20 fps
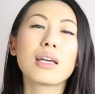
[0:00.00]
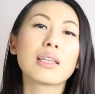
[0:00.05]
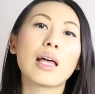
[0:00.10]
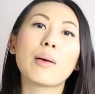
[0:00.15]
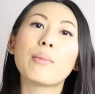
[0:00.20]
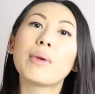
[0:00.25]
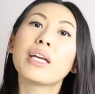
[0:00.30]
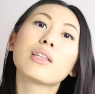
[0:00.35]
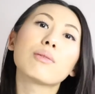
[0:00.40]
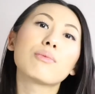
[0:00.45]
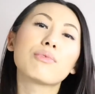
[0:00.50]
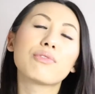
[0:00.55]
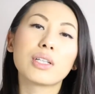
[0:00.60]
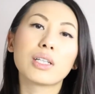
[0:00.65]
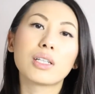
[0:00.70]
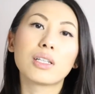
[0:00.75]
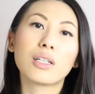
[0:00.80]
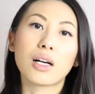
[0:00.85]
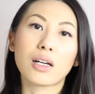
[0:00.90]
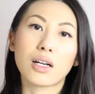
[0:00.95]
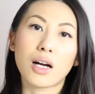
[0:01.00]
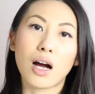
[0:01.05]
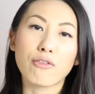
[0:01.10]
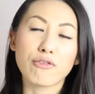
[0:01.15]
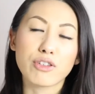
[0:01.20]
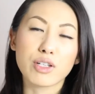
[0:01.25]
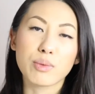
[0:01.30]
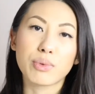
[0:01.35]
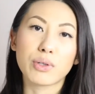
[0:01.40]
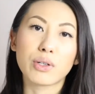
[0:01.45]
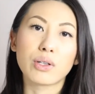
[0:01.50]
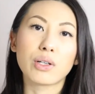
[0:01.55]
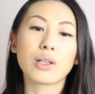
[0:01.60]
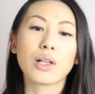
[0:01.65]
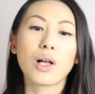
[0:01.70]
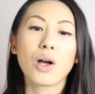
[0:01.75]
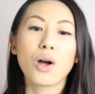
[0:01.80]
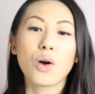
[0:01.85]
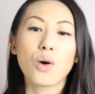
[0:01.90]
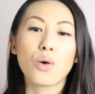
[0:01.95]
that made them feel
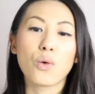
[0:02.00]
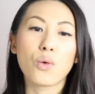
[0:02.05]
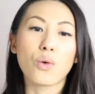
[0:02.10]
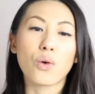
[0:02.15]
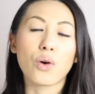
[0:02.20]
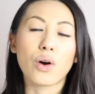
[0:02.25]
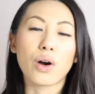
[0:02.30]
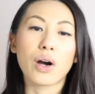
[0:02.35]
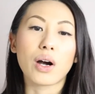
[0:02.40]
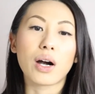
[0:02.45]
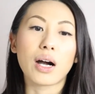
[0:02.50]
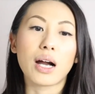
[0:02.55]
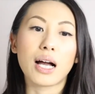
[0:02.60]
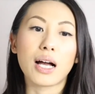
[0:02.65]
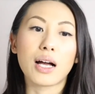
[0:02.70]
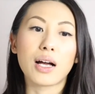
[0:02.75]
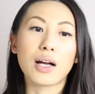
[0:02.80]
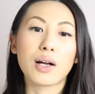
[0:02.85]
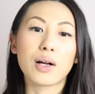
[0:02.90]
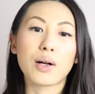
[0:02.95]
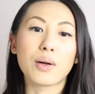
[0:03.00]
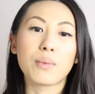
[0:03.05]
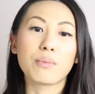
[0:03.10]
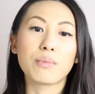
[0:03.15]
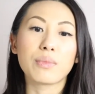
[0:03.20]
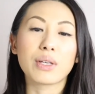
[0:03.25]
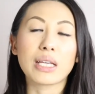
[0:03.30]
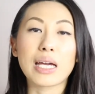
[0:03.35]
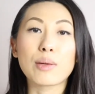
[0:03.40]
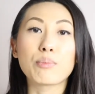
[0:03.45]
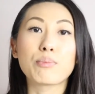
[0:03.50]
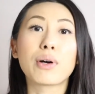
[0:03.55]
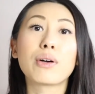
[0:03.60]
uncomfortable or um, can